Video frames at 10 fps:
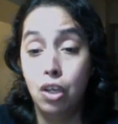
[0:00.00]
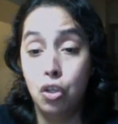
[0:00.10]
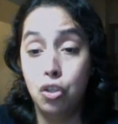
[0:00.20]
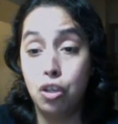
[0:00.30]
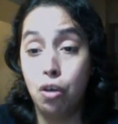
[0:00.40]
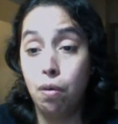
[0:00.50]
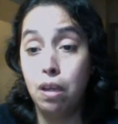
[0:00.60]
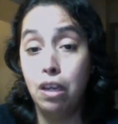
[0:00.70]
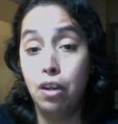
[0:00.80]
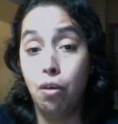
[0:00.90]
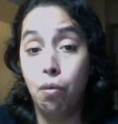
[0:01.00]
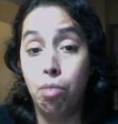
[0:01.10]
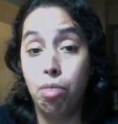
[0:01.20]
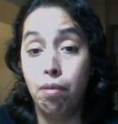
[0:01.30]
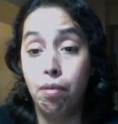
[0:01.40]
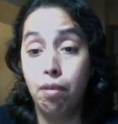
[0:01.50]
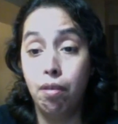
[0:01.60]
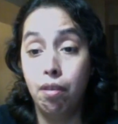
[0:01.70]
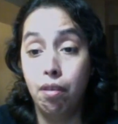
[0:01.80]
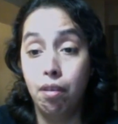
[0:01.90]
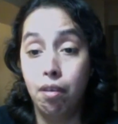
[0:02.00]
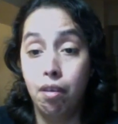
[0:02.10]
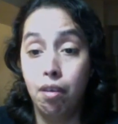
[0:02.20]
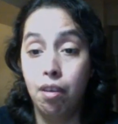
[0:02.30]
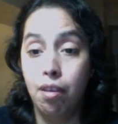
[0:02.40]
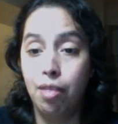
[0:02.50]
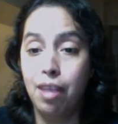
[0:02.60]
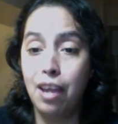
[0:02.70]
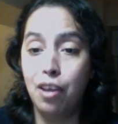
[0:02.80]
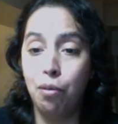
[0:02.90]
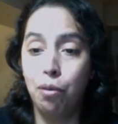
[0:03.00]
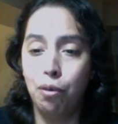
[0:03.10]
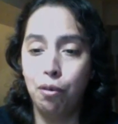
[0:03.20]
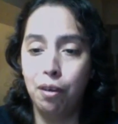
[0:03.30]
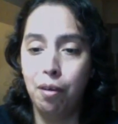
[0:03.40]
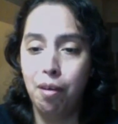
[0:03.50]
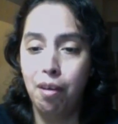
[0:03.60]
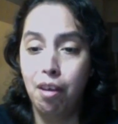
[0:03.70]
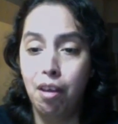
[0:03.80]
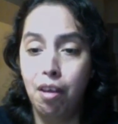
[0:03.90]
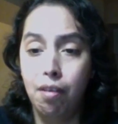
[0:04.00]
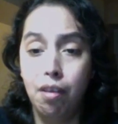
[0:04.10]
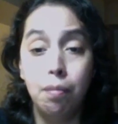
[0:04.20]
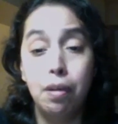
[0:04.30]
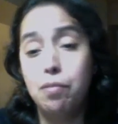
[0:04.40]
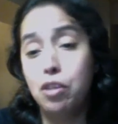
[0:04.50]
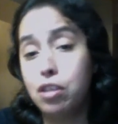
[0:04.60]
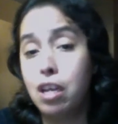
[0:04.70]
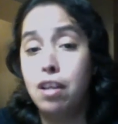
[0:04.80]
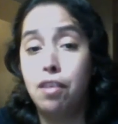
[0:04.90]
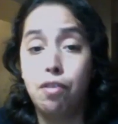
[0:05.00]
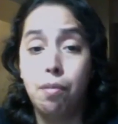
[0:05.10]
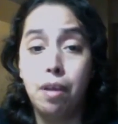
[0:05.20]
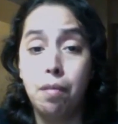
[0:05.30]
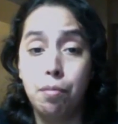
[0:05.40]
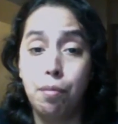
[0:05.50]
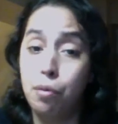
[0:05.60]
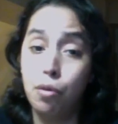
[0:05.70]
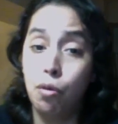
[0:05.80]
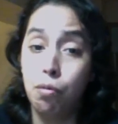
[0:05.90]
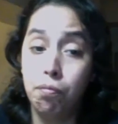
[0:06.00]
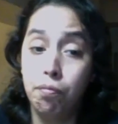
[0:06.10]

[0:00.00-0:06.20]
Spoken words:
So, you know, thank you, Laura. But I'm just saying that sometimes people don't.